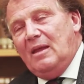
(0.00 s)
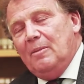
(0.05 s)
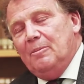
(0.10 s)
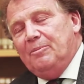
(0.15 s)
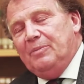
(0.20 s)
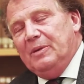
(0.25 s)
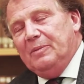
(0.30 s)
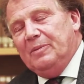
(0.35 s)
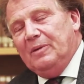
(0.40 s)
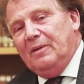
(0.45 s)

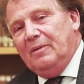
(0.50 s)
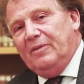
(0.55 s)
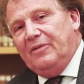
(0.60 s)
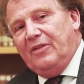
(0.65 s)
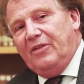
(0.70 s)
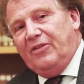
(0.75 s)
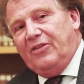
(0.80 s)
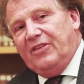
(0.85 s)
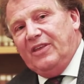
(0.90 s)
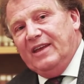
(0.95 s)
people
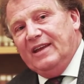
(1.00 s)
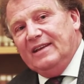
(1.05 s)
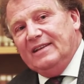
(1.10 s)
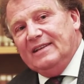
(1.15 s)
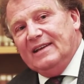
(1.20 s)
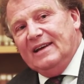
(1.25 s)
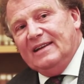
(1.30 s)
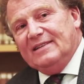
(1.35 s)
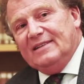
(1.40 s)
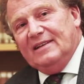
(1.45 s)
think
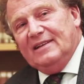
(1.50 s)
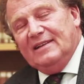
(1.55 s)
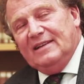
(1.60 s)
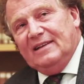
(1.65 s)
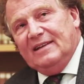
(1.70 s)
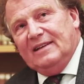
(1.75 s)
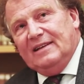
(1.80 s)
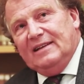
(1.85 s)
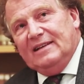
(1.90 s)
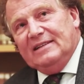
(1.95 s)
that
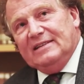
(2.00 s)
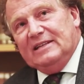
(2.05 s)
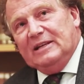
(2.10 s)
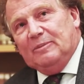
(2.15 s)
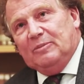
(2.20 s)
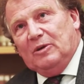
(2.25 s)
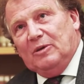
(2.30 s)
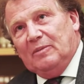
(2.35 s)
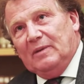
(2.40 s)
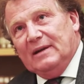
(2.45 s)

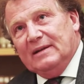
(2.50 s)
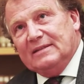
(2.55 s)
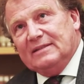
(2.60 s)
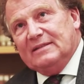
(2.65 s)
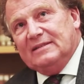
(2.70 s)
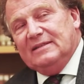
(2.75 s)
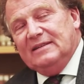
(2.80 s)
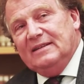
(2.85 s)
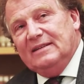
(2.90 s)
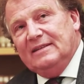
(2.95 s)

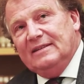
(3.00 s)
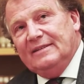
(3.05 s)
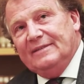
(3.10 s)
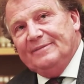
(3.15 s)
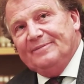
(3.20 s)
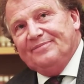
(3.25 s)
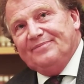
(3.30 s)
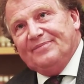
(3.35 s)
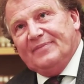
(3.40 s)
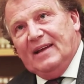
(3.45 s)
diplomats
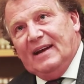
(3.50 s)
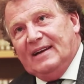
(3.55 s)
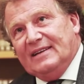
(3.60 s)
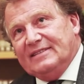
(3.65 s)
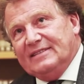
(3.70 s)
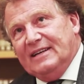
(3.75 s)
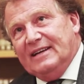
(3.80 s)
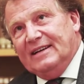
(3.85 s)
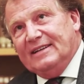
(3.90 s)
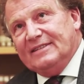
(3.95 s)
are
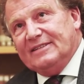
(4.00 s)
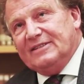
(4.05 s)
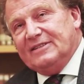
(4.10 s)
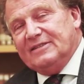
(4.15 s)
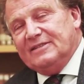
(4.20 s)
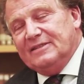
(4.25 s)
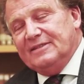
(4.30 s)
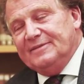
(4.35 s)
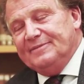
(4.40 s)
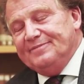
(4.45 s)

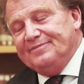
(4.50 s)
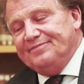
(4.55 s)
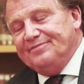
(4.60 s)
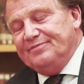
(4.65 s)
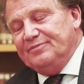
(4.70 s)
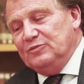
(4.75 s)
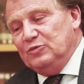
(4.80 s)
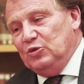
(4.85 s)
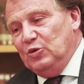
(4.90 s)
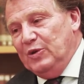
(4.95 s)
just
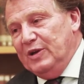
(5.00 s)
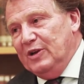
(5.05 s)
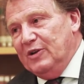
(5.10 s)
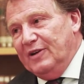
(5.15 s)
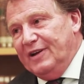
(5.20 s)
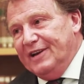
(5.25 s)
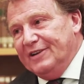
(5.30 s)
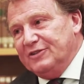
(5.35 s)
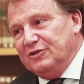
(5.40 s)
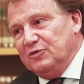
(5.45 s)
doing
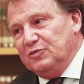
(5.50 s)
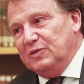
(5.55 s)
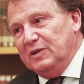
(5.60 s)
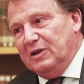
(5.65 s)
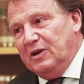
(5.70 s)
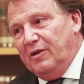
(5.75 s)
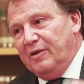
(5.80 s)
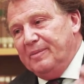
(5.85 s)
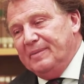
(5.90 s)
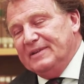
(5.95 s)
connections with
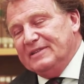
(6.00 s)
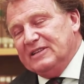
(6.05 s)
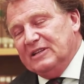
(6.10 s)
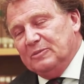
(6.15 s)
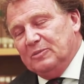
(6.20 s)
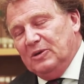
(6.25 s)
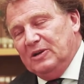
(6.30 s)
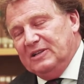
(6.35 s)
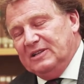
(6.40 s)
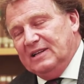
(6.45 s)
governments
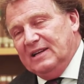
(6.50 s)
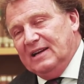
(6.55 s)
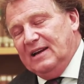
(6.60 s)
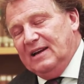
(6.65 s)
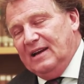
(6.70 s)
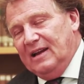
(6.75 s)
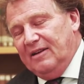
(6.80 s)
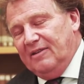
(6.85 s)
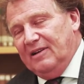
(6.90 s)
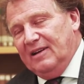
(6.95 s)
at political
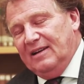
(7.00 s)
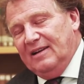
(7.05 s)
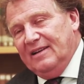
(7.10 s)
level.